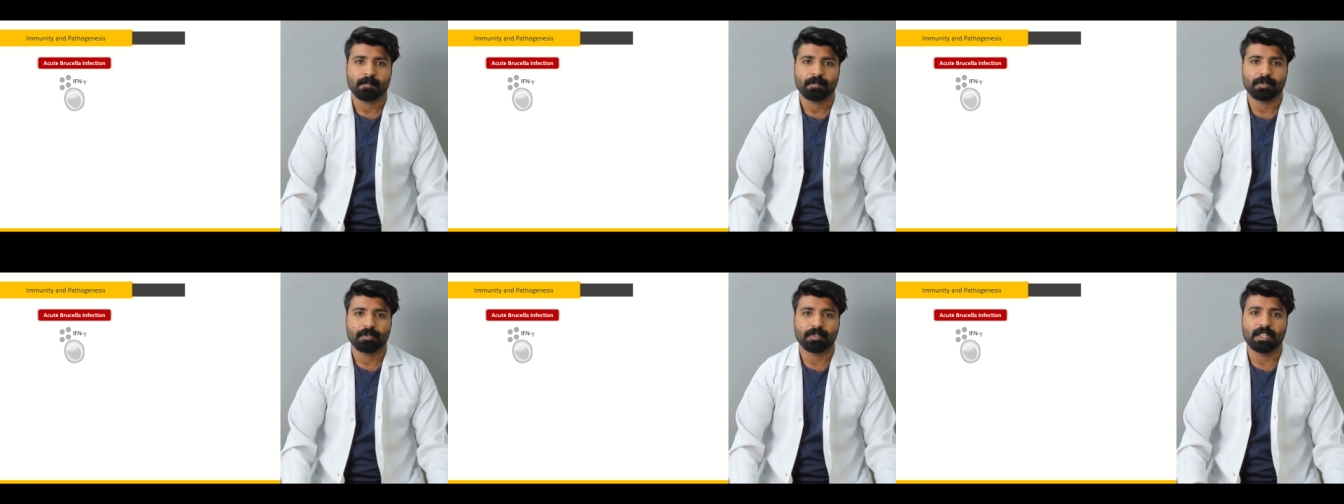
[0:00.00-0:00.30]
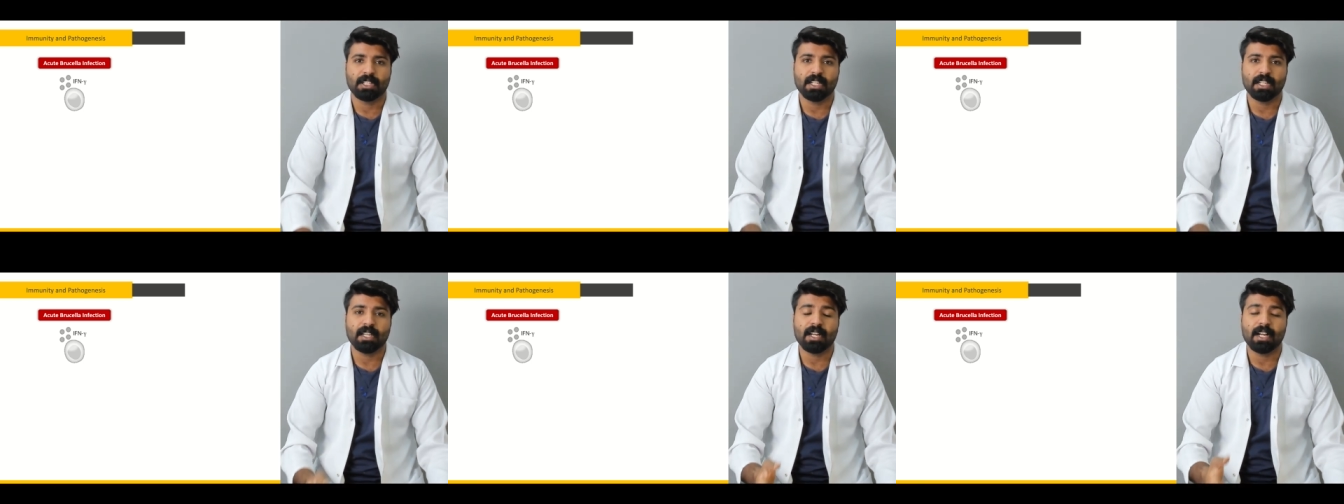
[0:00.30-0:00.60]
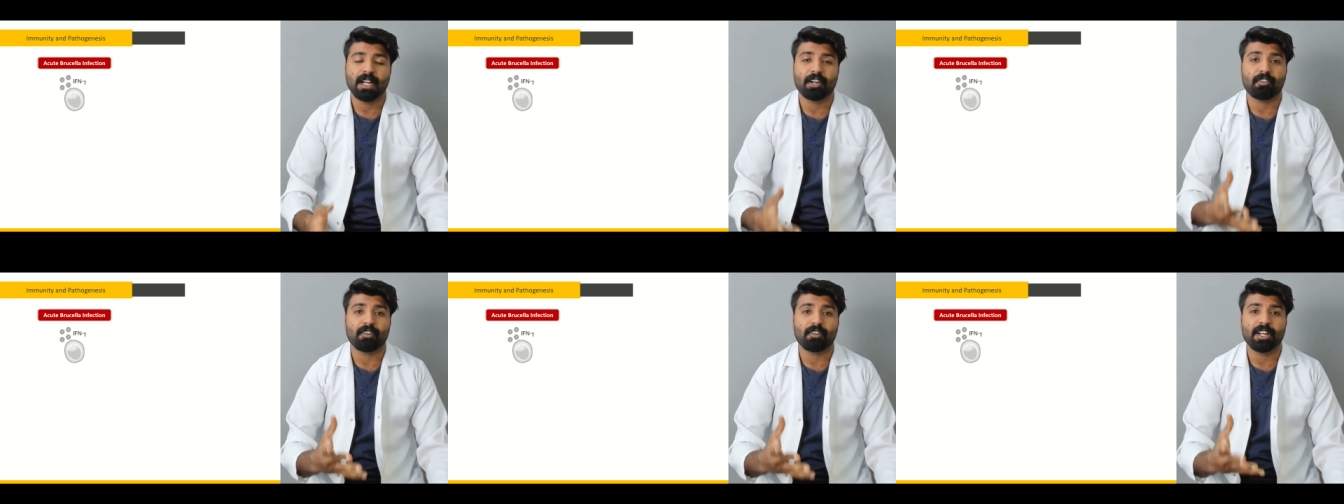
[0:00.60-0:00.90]
there
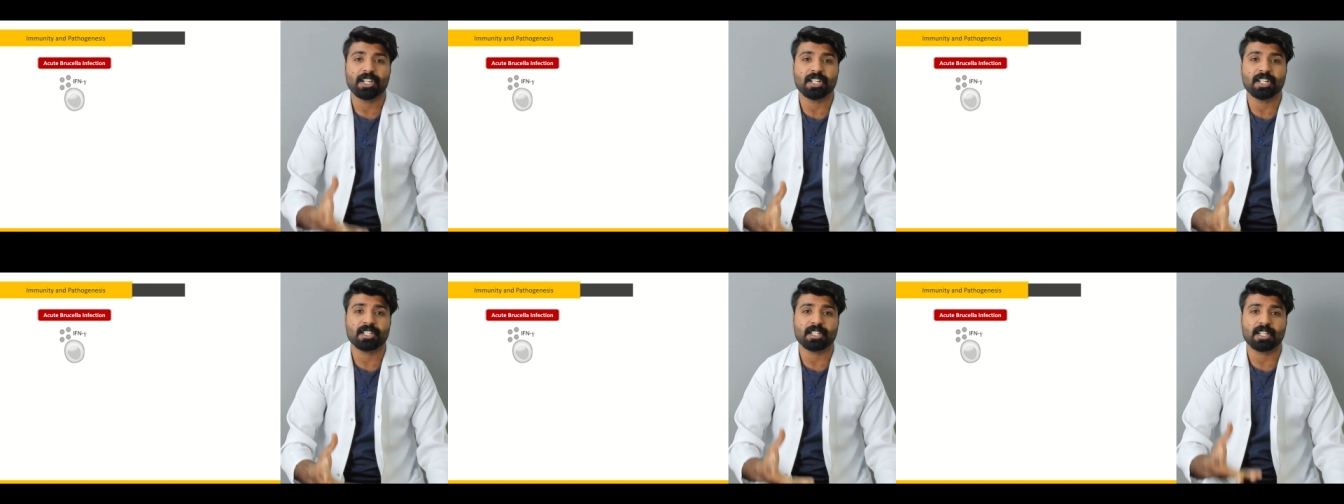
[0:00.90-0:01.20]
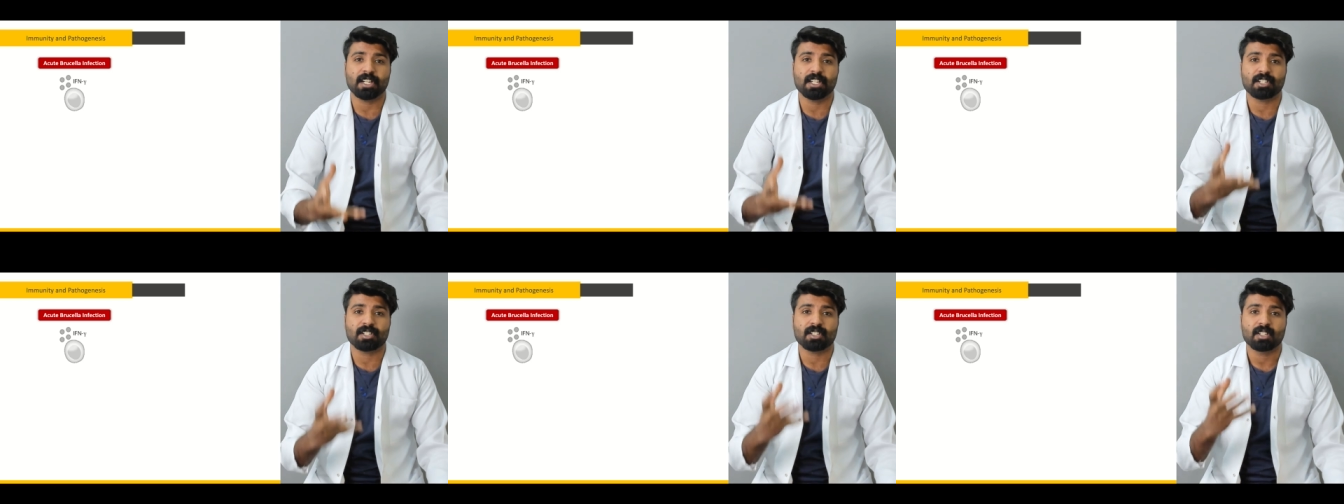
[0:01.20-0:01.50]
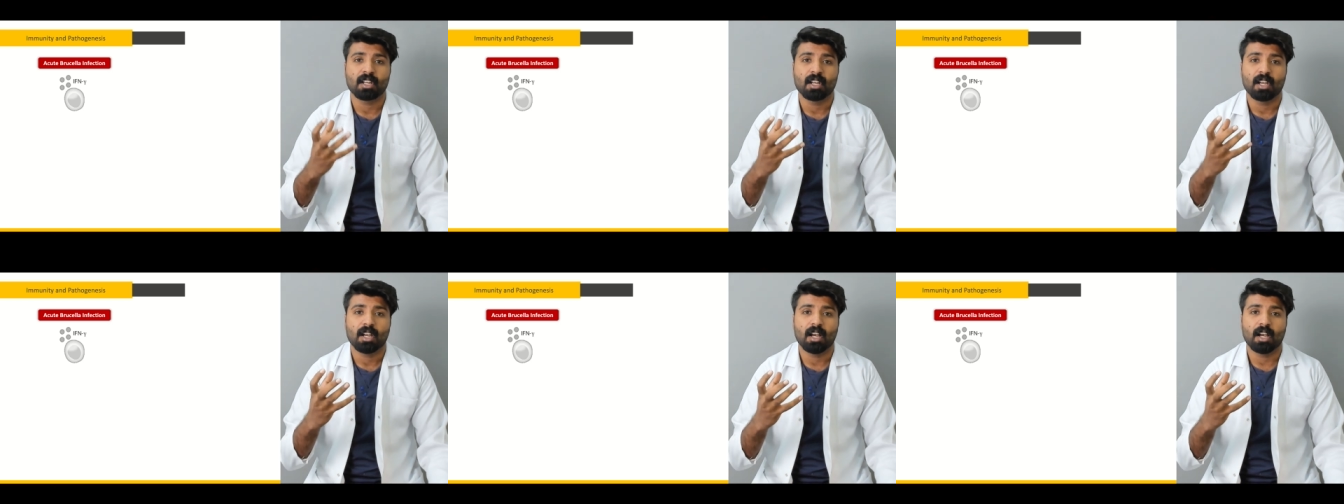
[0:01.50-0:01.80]
it reaches its
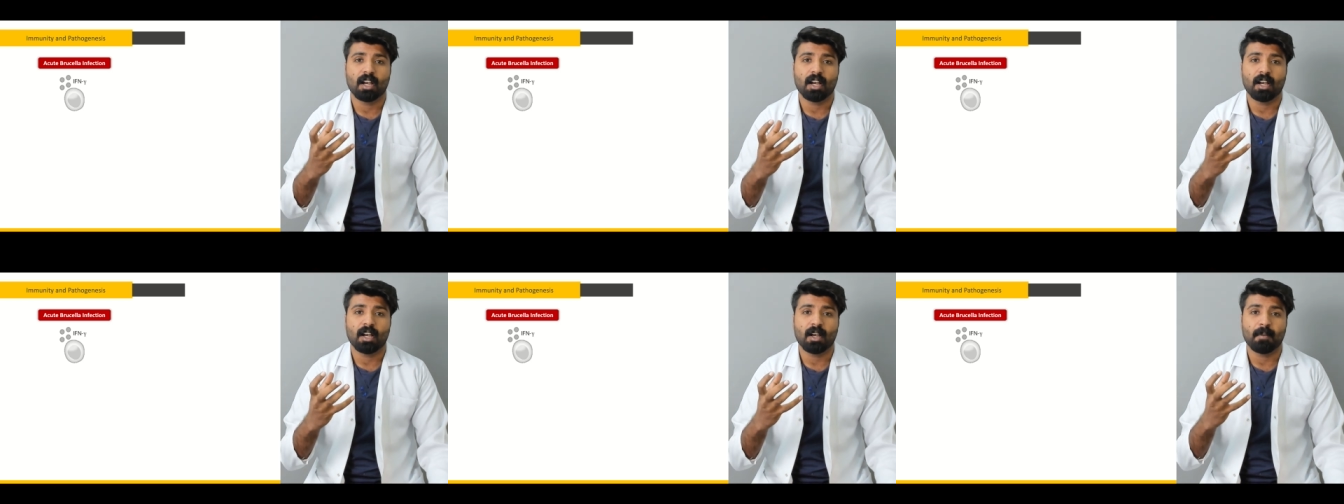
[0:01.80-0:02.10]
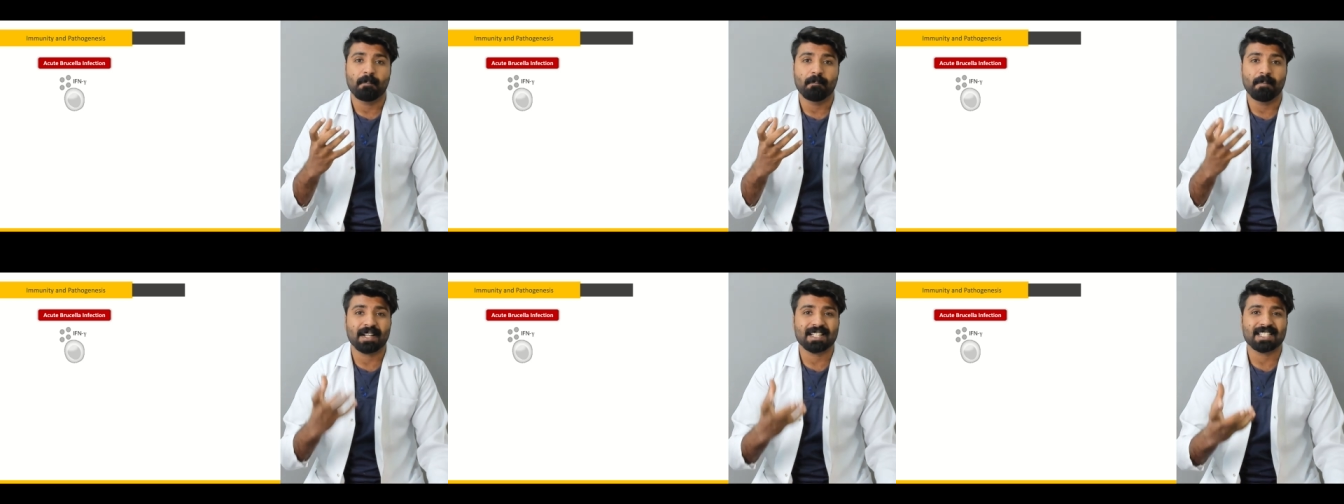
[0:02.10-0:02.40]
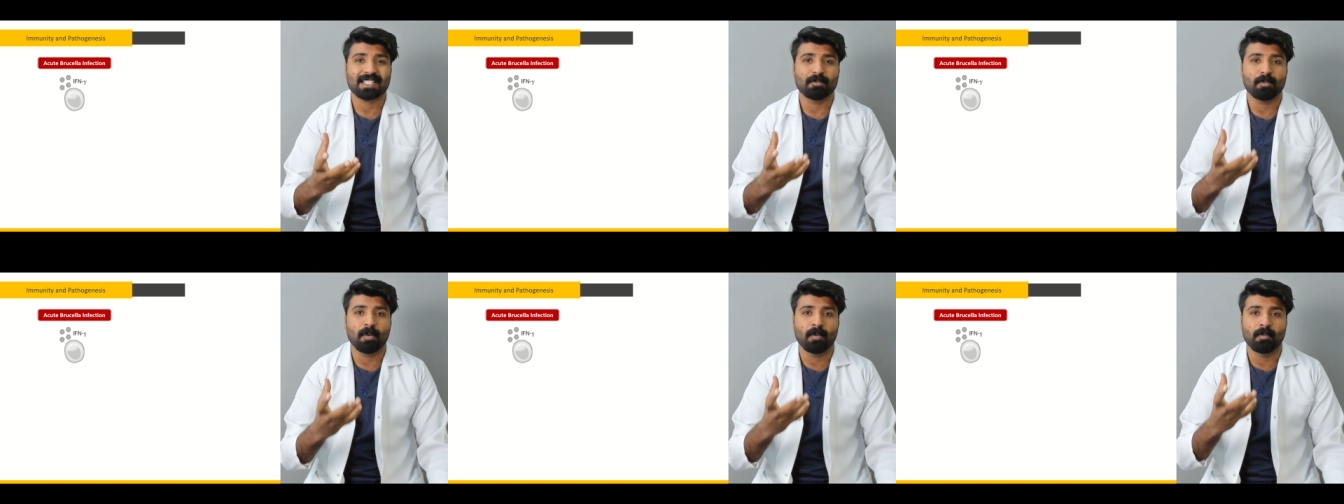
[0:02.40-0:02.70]
uh,
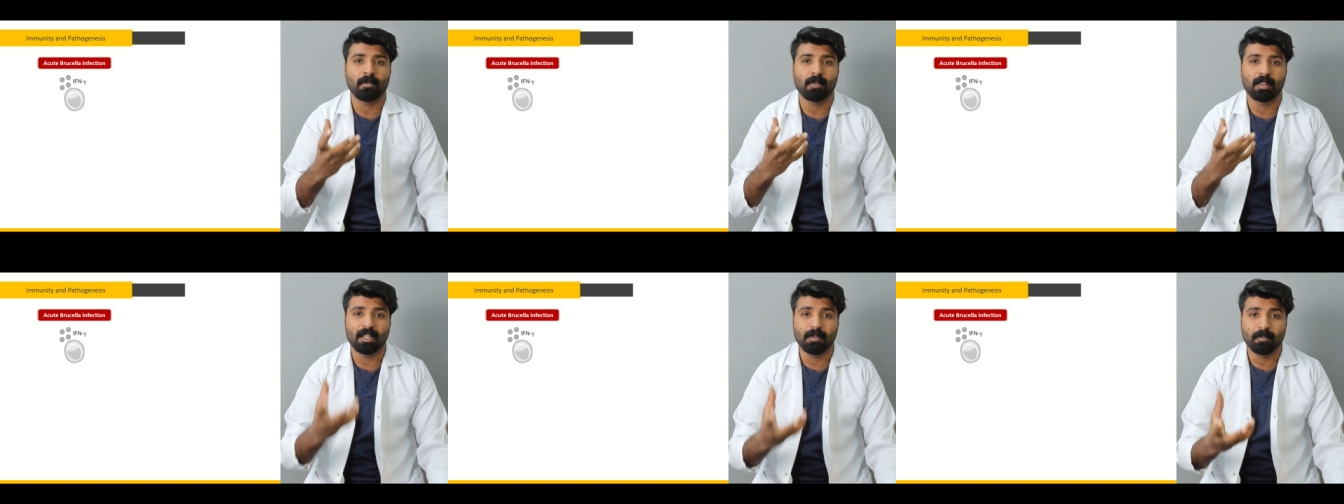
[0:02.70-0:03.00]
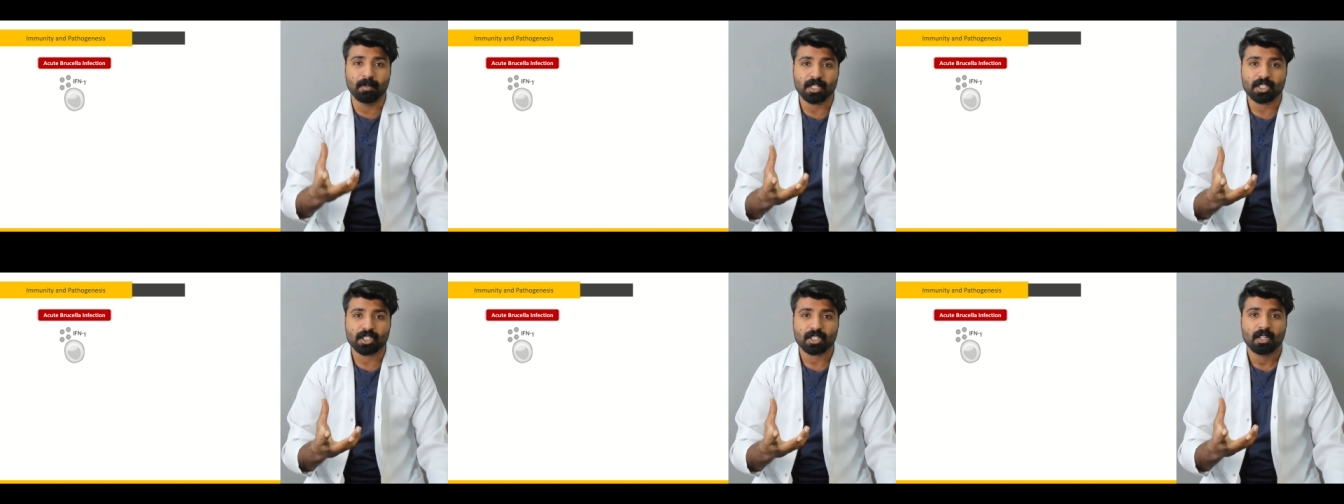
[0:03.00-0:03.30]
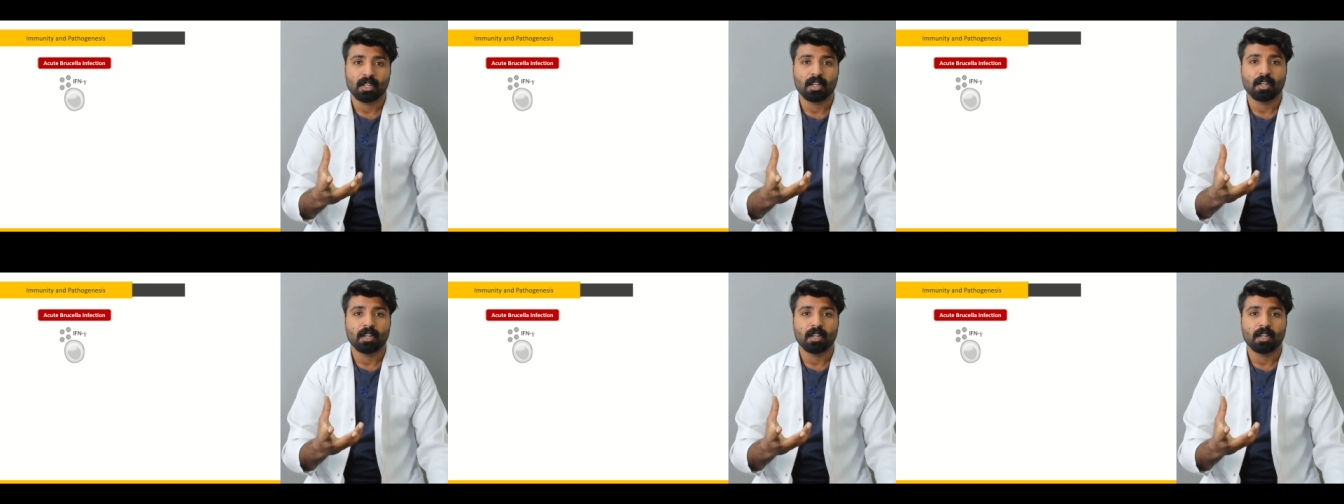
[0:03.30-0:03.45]
maximum limit